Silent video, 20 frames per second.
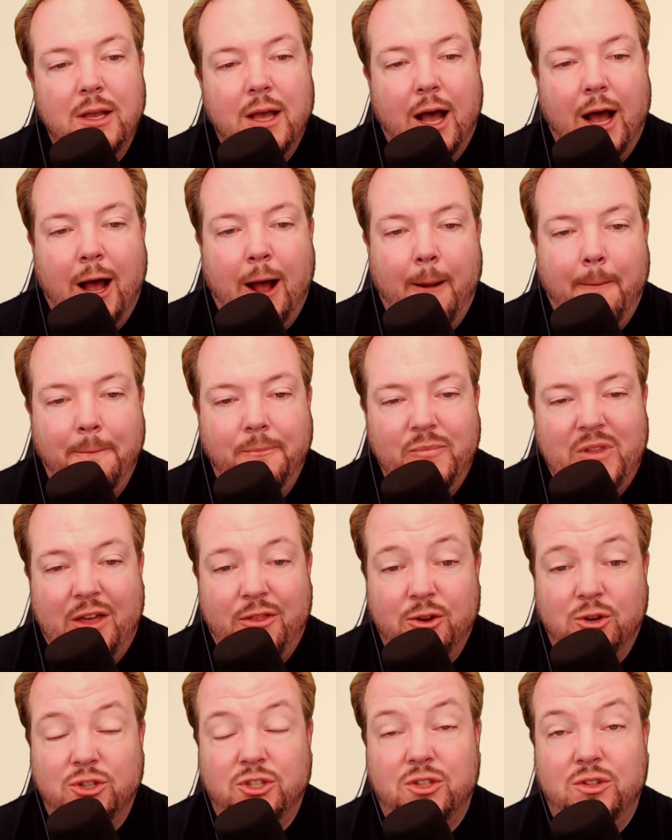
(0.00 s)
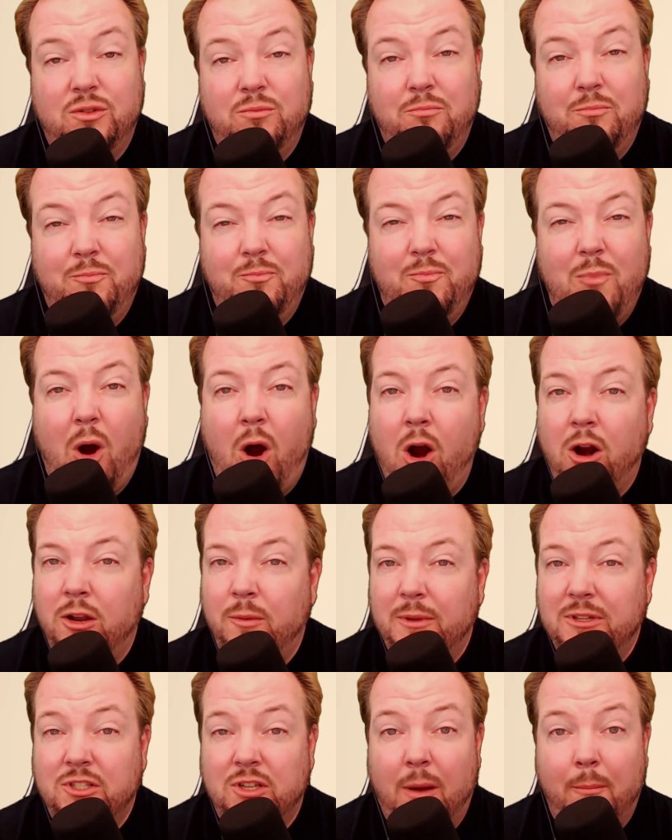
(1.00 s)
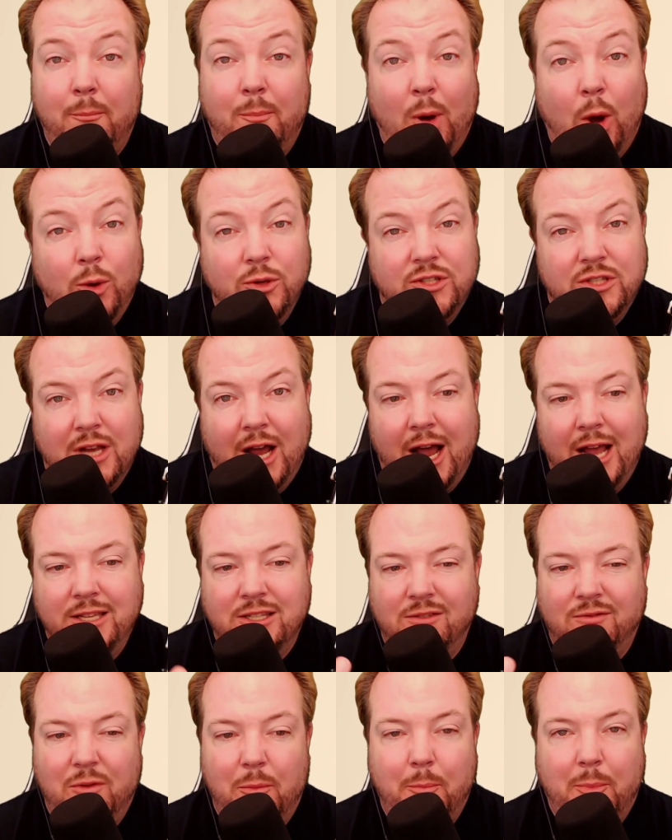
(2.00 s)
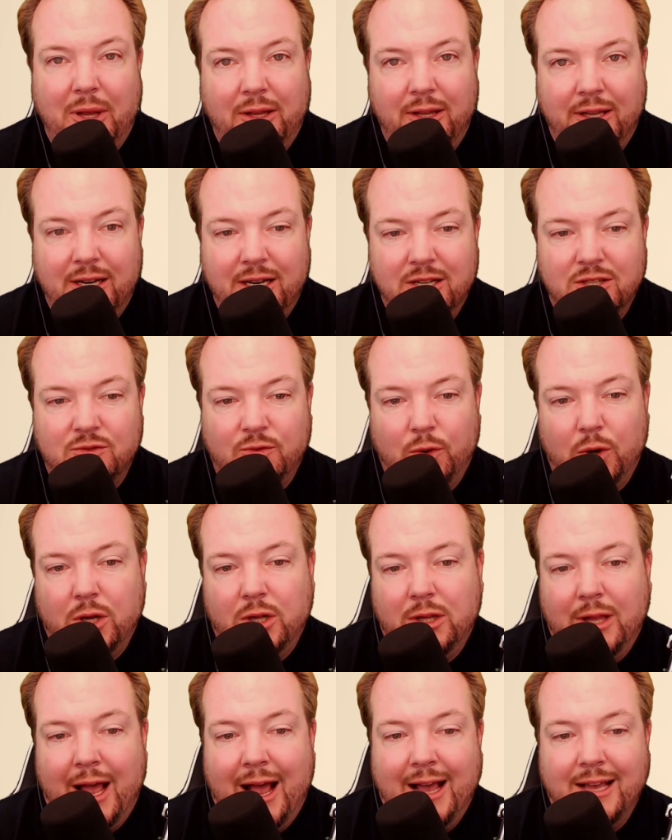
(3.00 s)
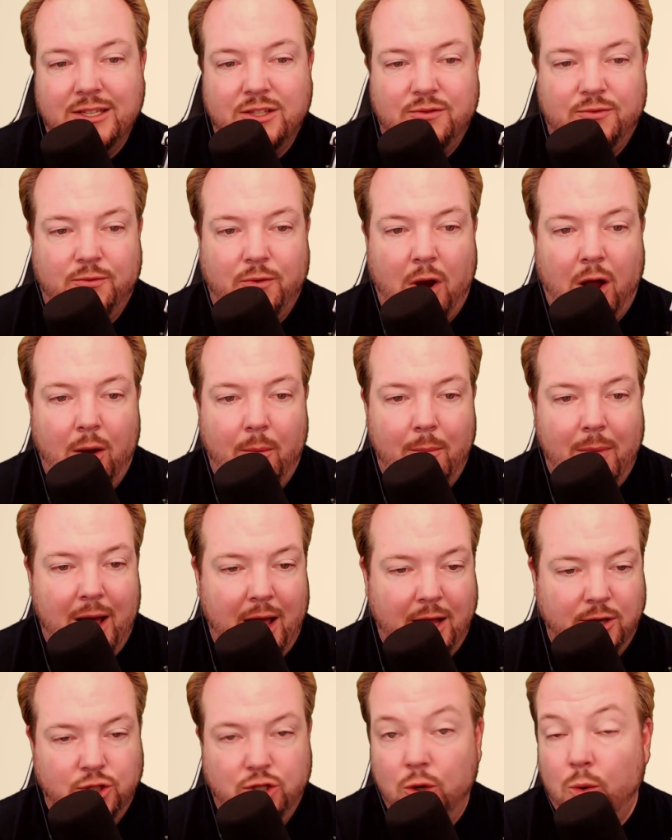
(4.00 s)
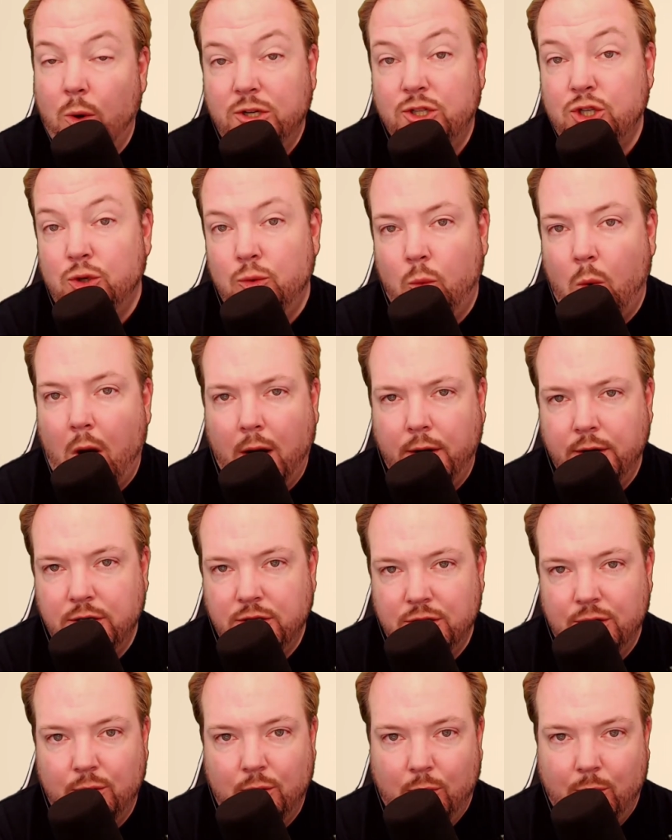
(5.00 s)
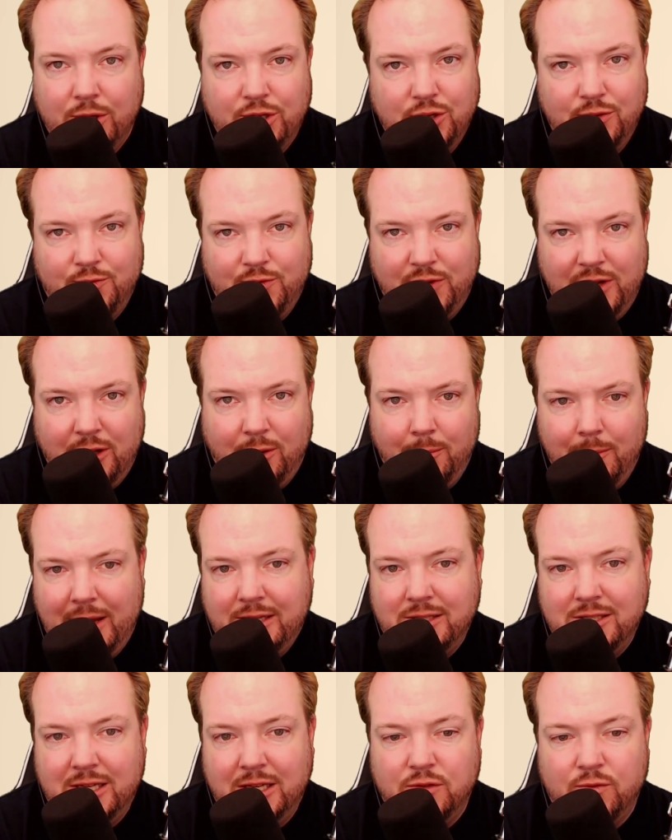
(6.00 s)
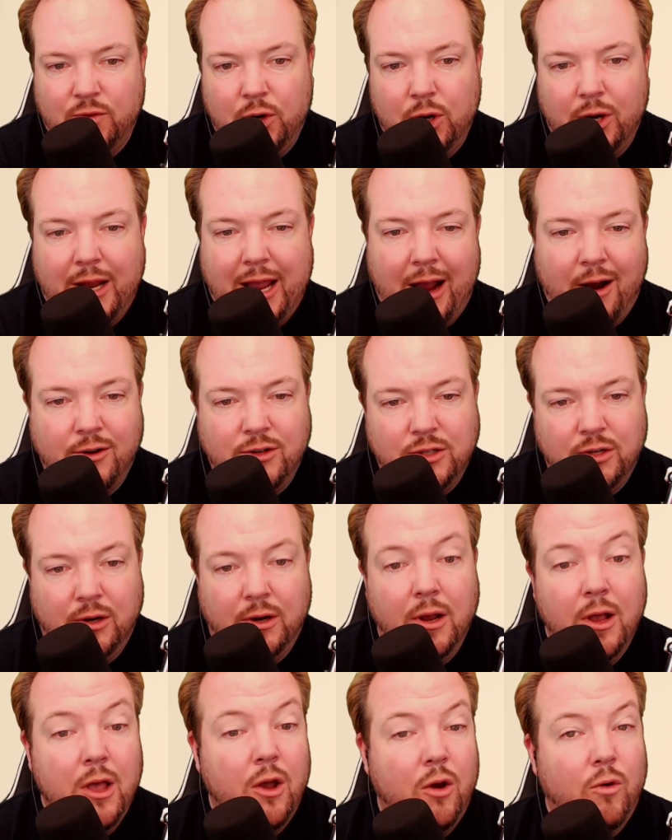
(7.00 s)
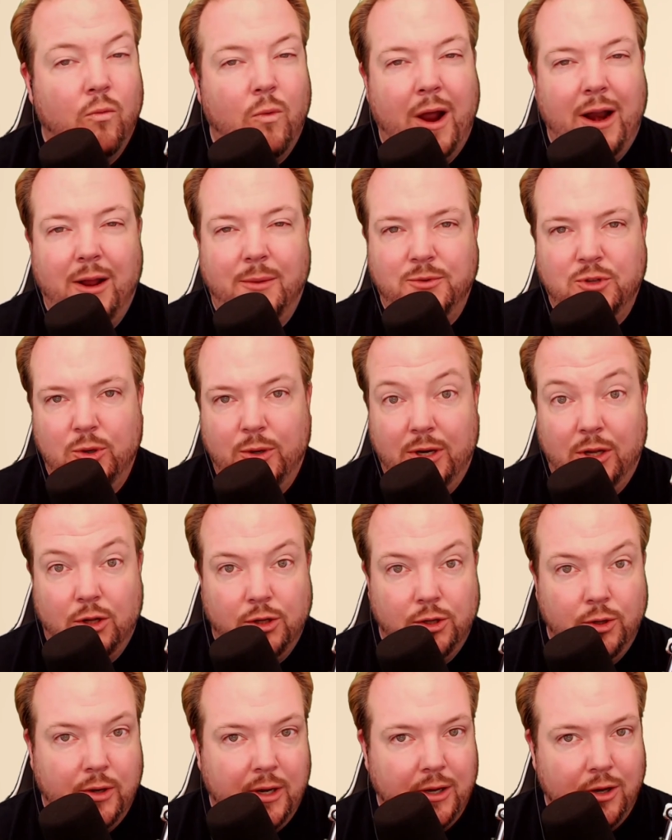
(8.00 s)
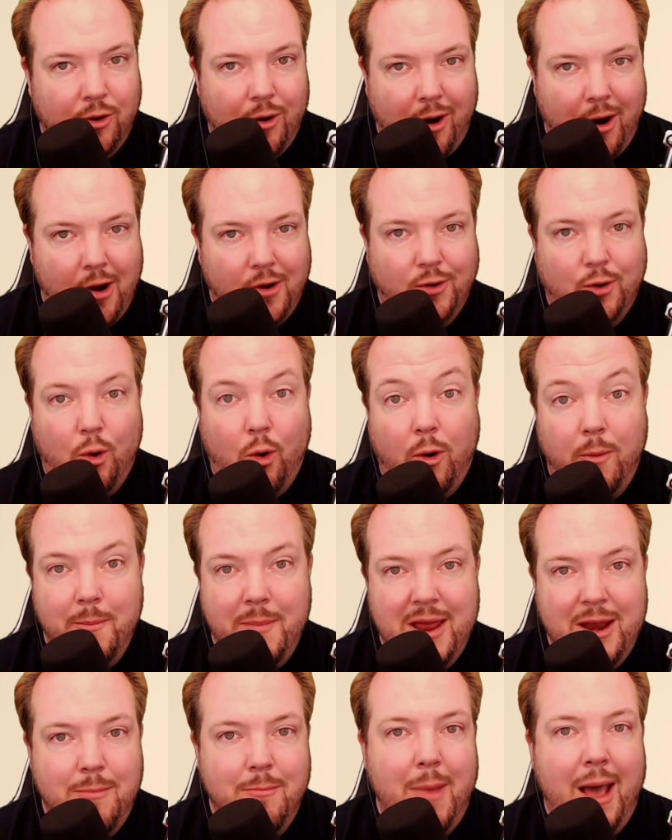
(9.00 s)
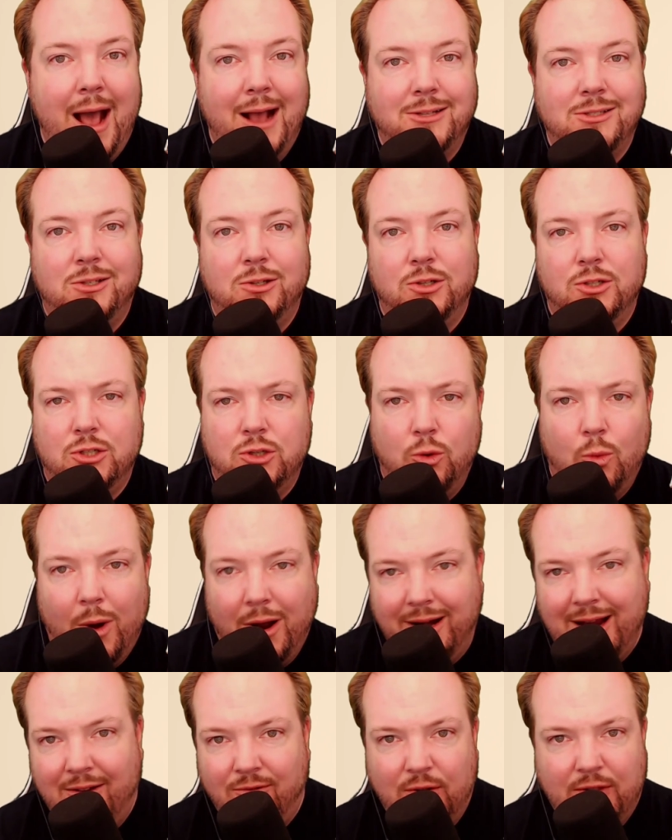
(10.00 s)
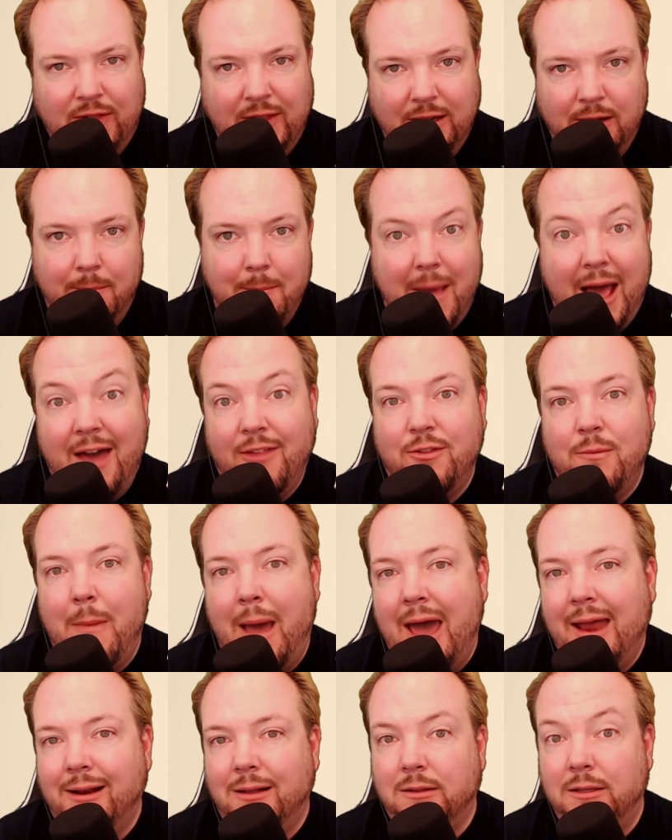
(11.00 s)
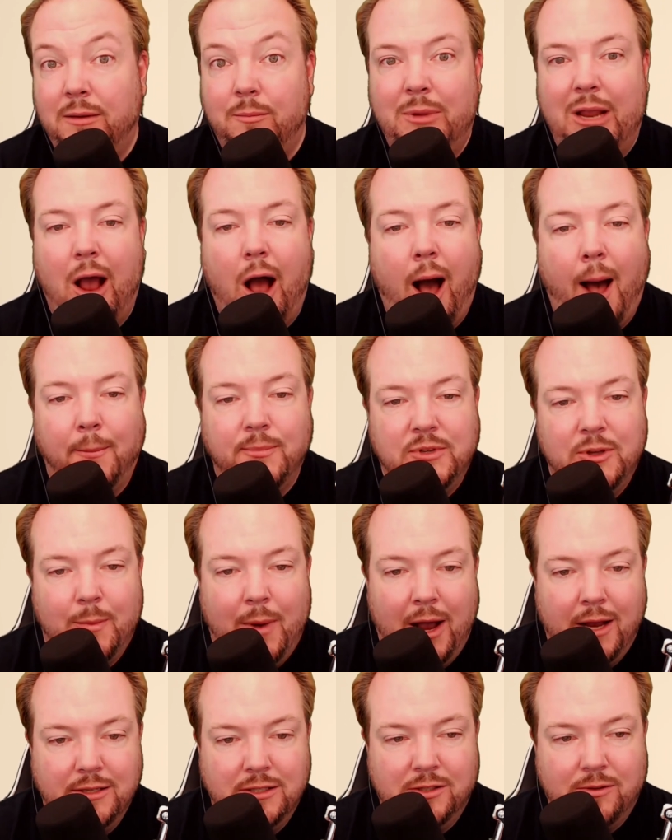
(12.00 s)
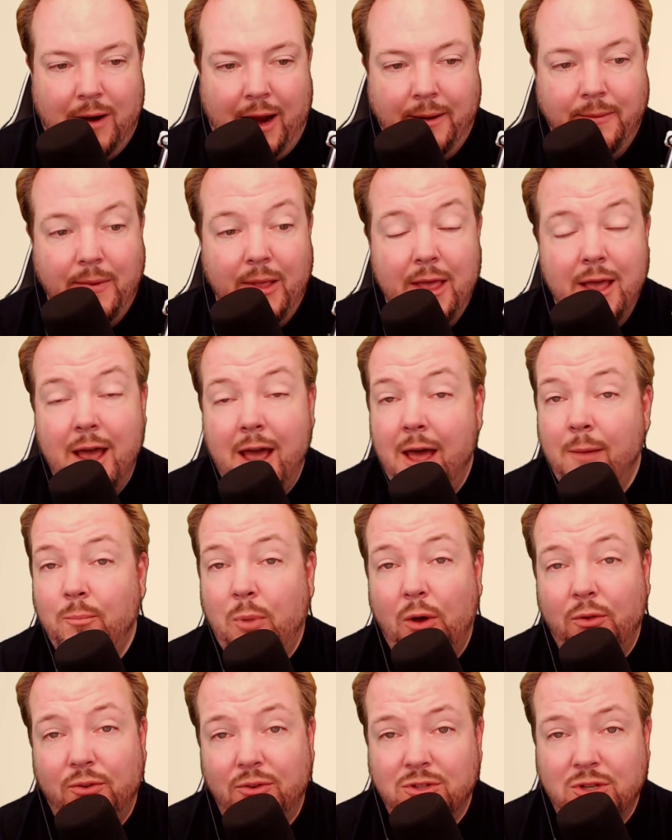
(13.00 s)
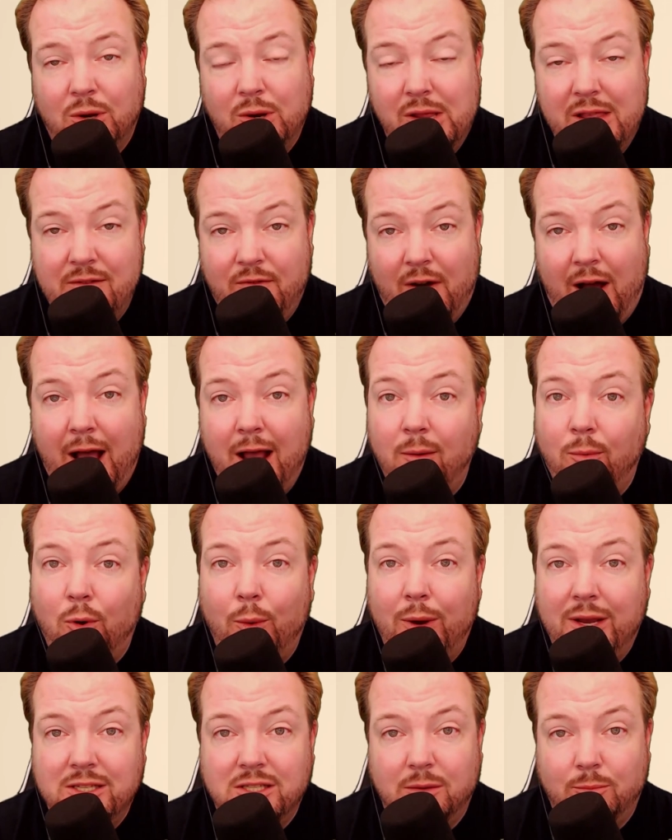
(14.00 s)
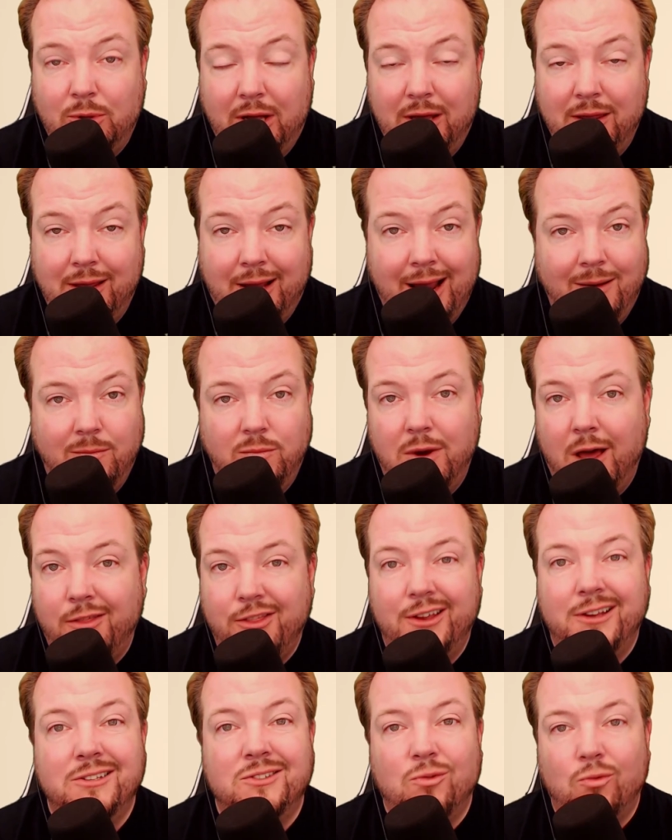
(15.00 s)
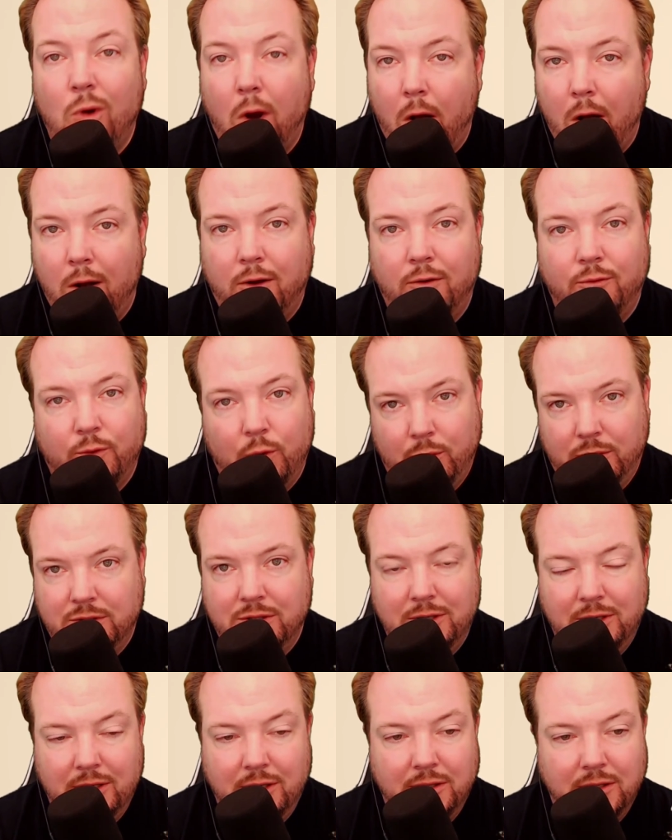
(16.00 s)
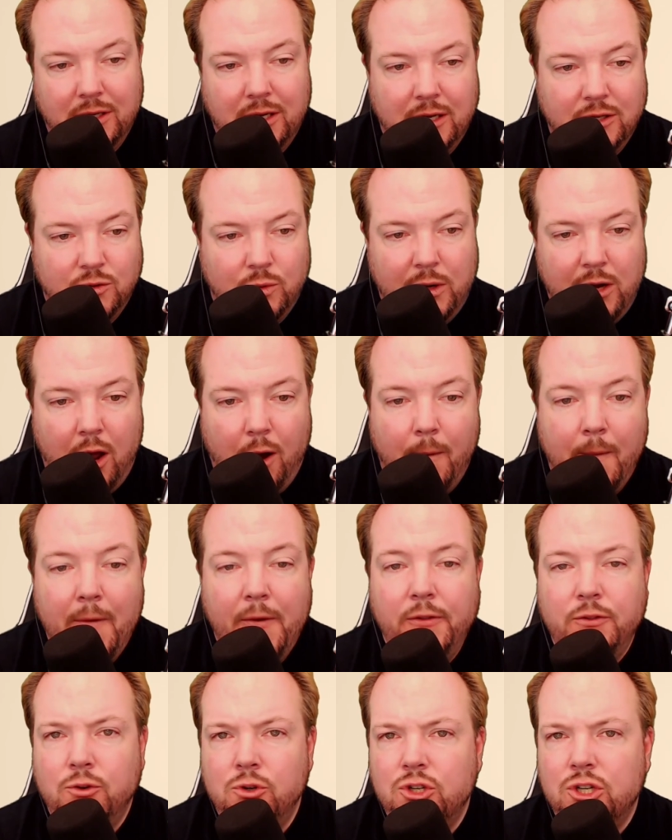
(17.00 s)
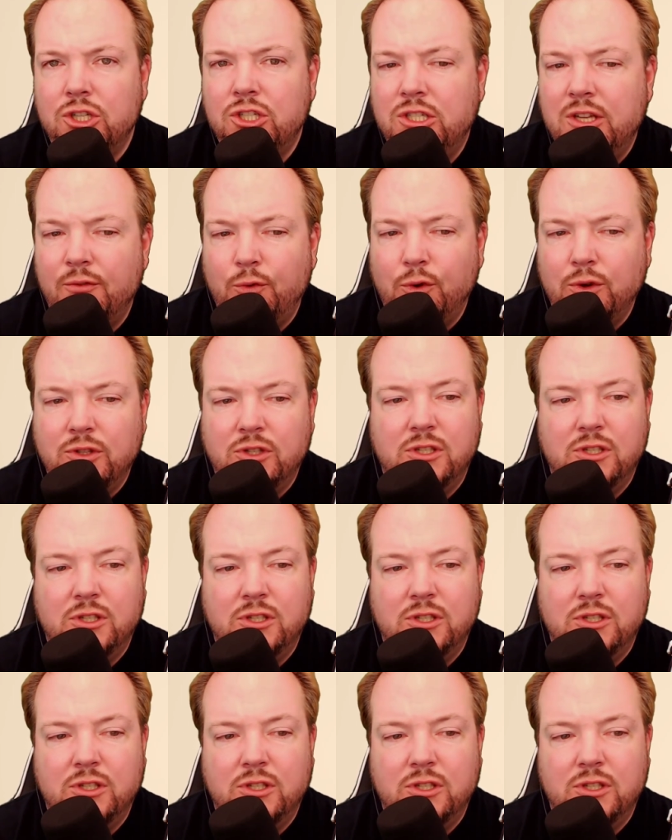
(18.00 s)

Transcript: Now there's arguments on both sides of abilities for class, from do what you want to do or what you feel makes sense for your character, right up to and including your hardcore min-maxers who want everything to mathematically be optimized, right? And both are totally viable ways to play the game. Nothing is wrong, of course, in D&D, as we know. They're just different